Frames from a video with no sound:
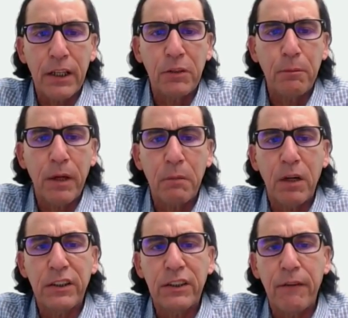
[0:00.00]
it's pretty
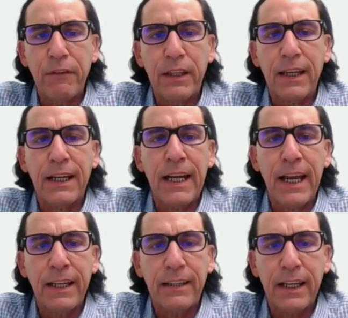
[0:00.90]
much everything and
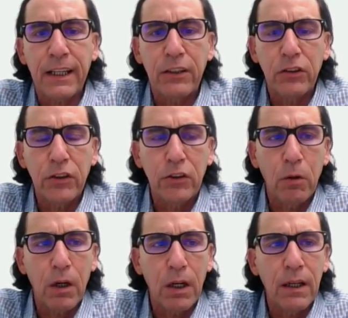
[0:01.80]
anything in the
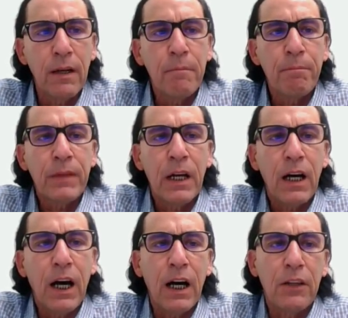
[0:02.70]
store.
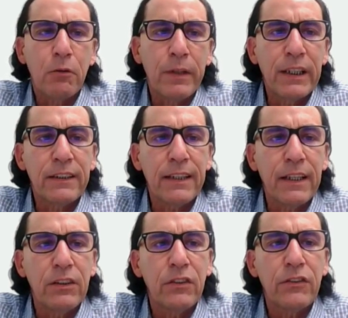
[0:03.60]
The
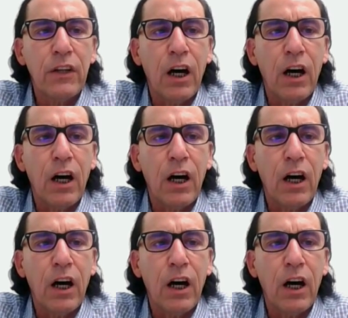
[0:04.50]
reasons